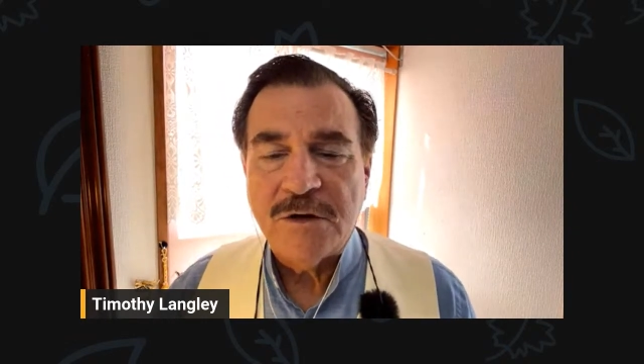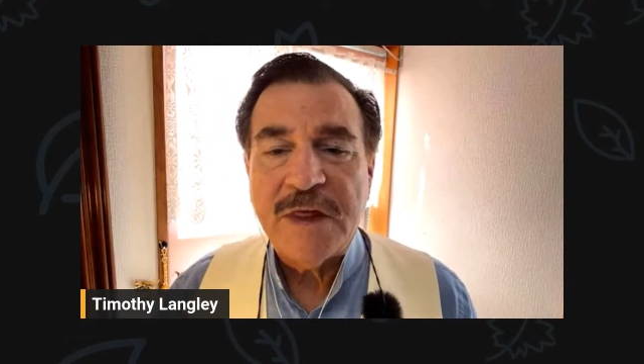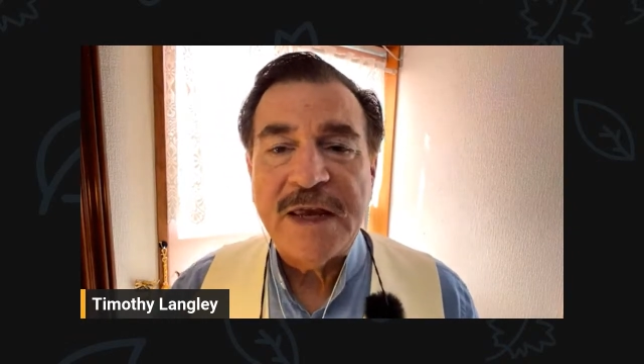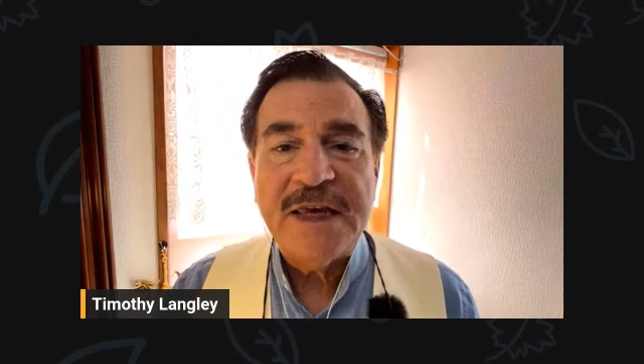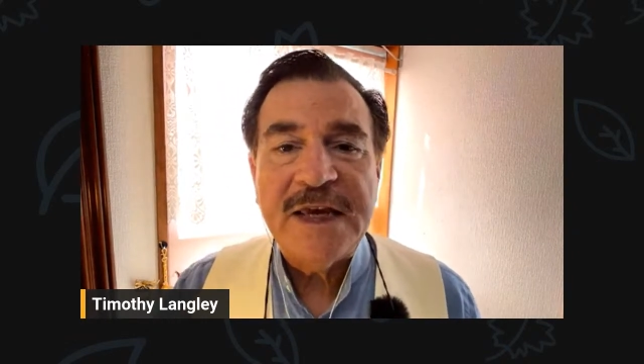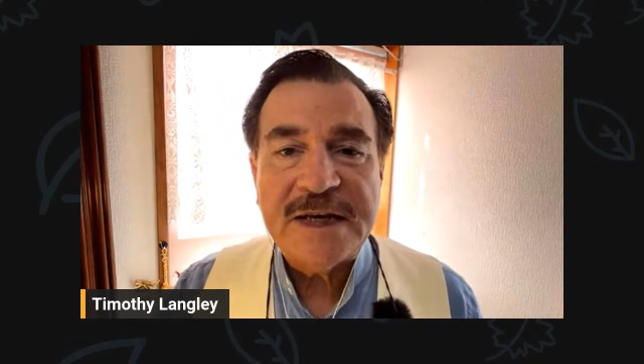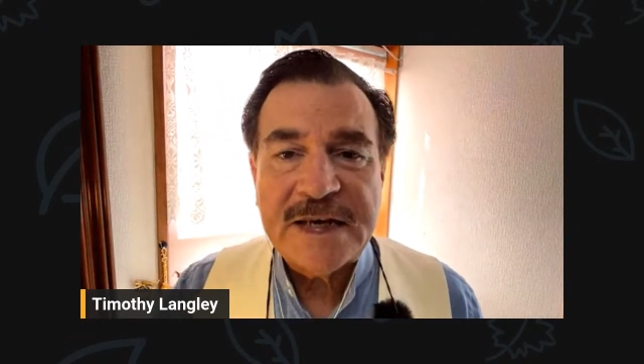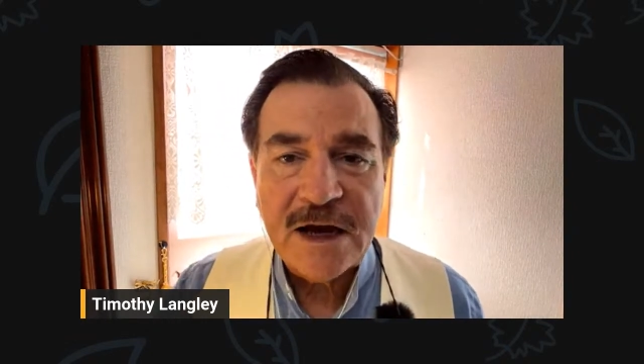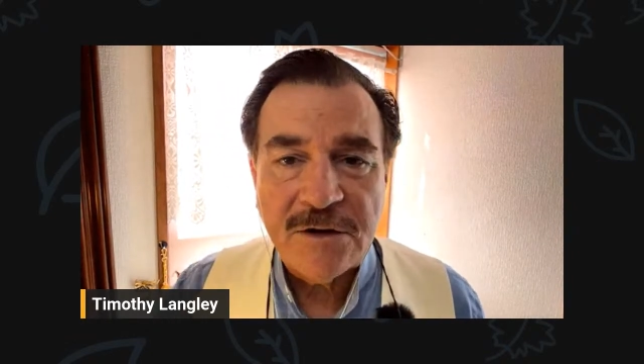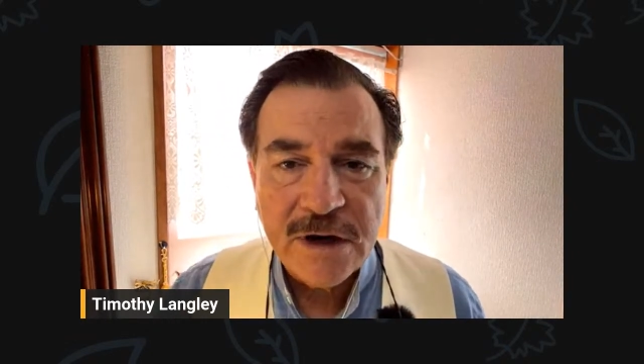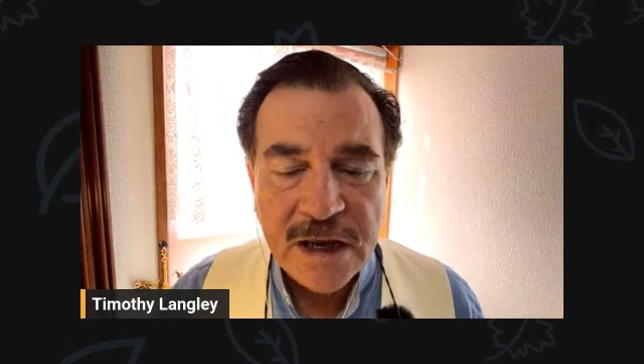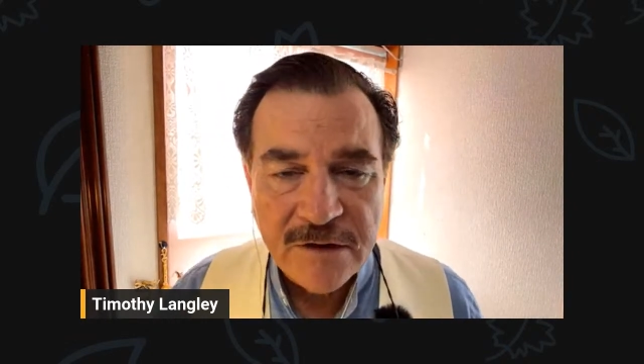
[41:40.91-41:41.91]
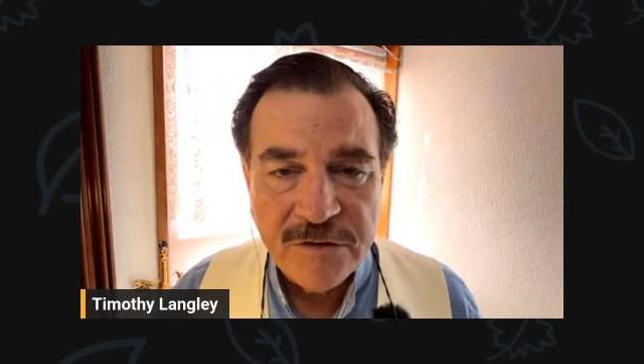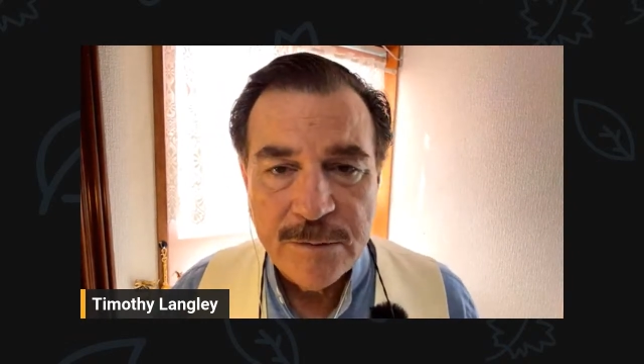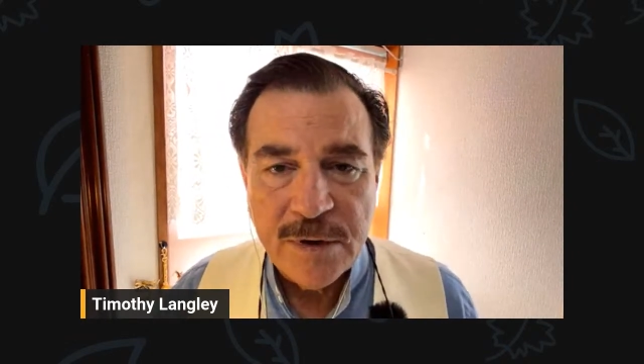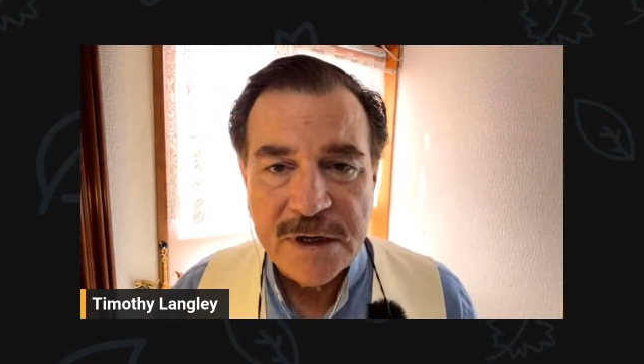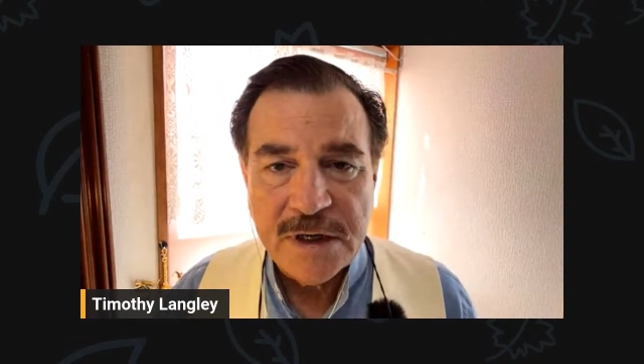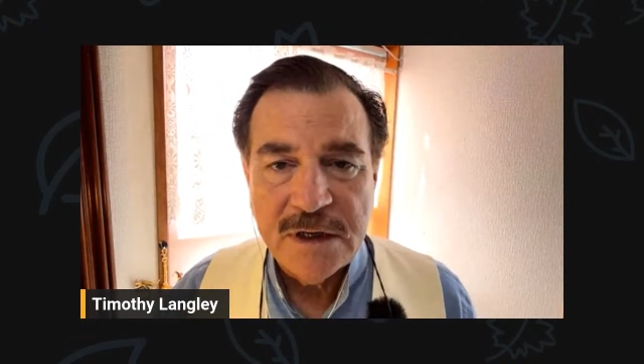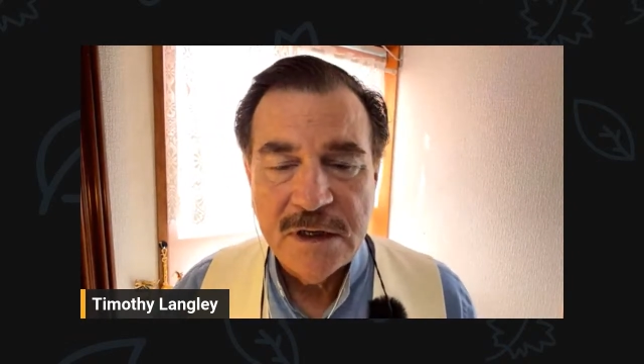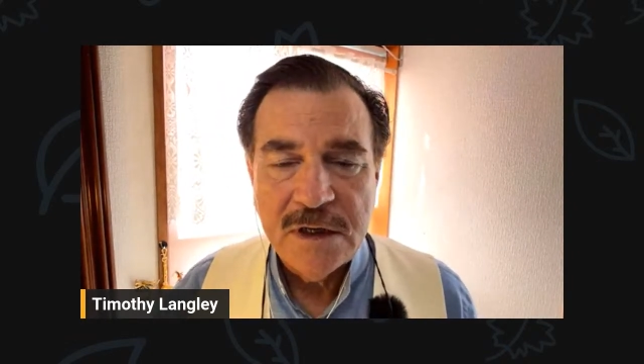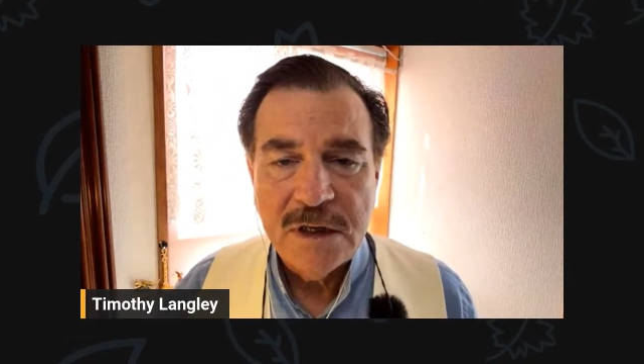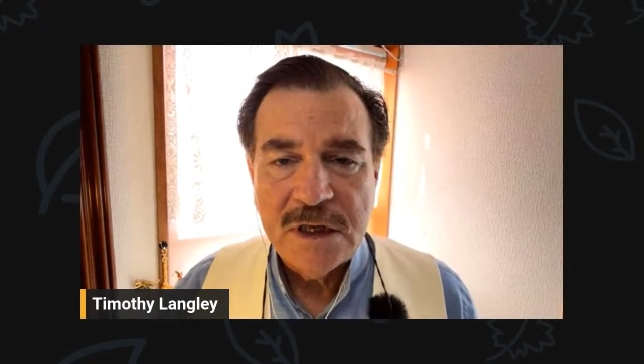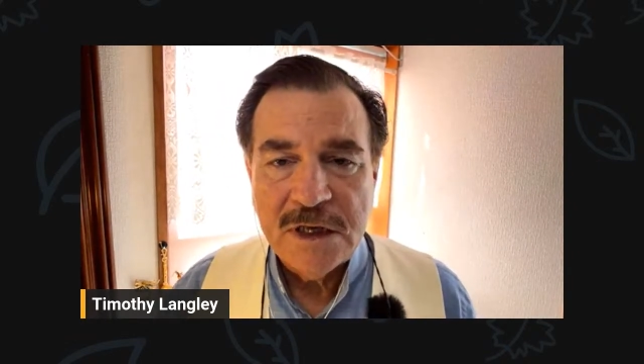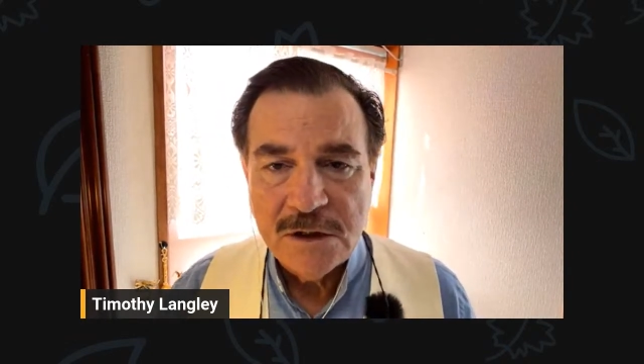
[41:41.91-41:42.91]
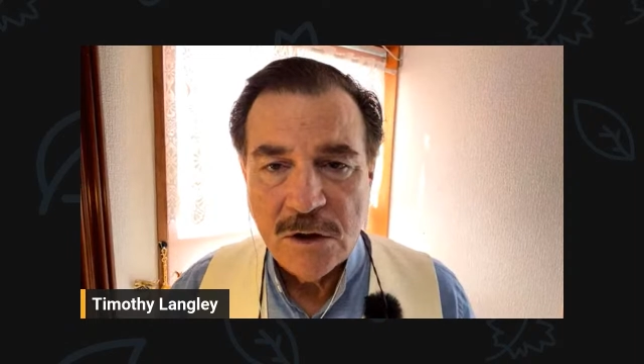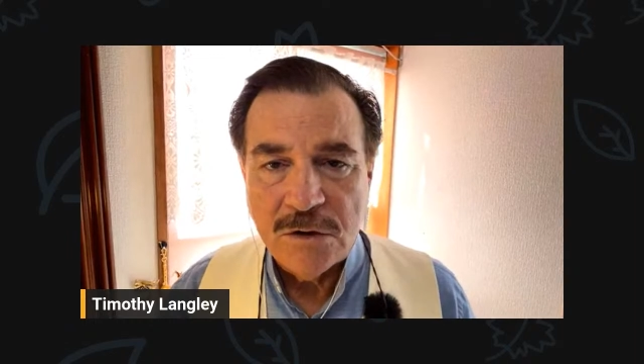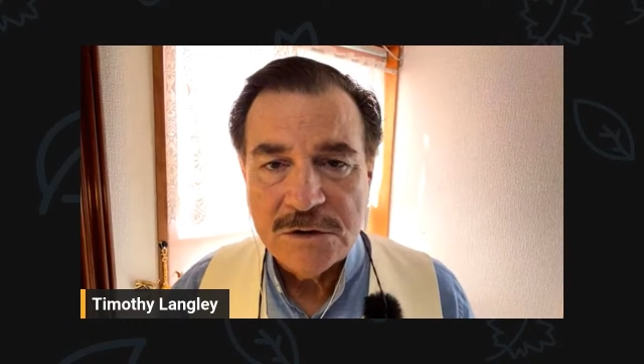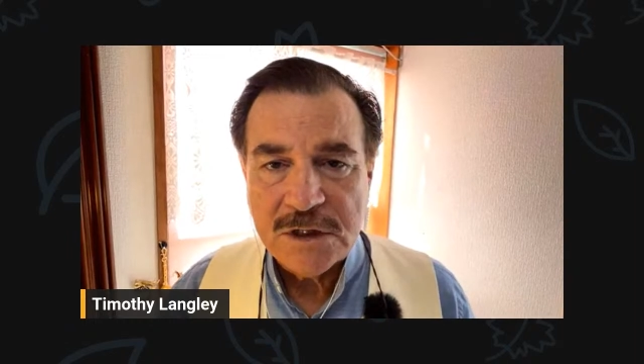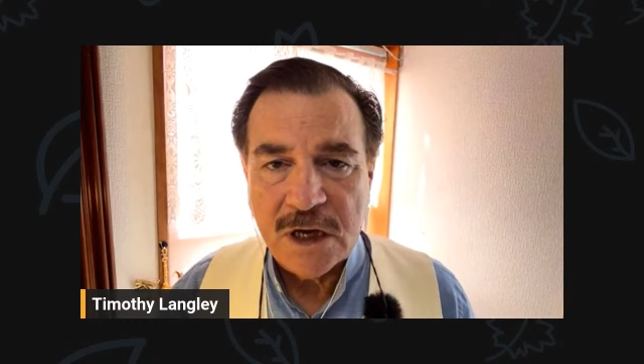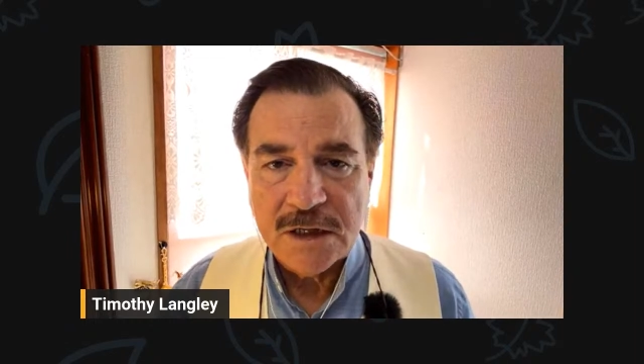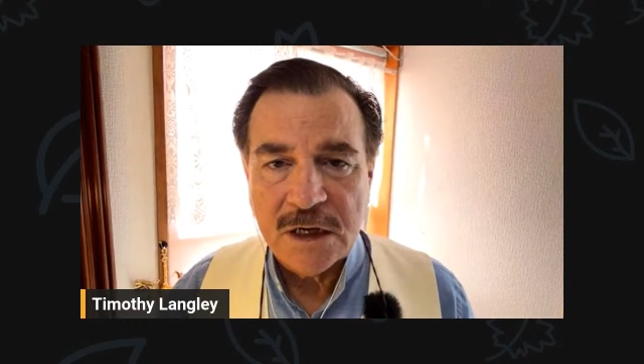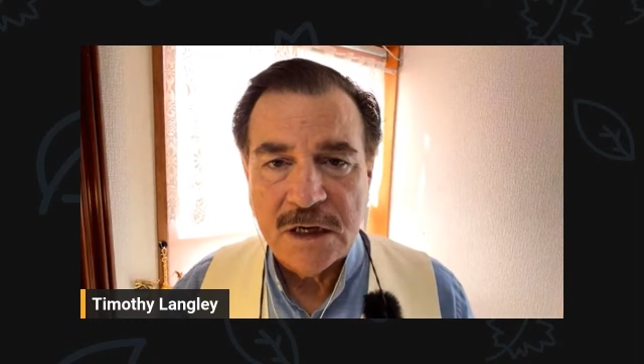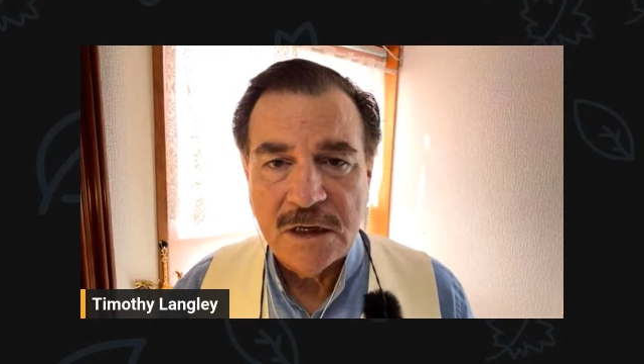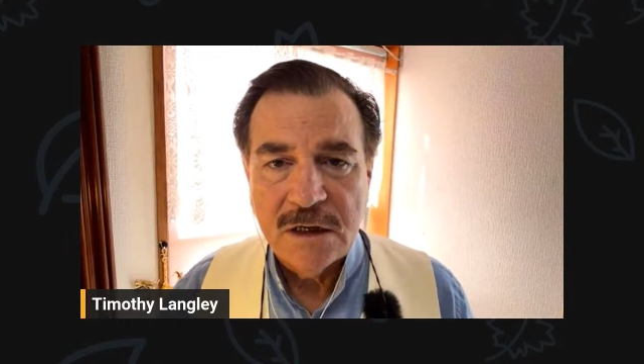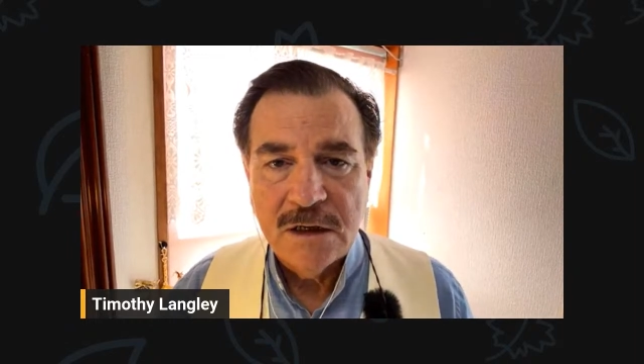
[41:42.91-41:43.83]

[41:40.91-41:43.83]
they kicked out everybody in Osaka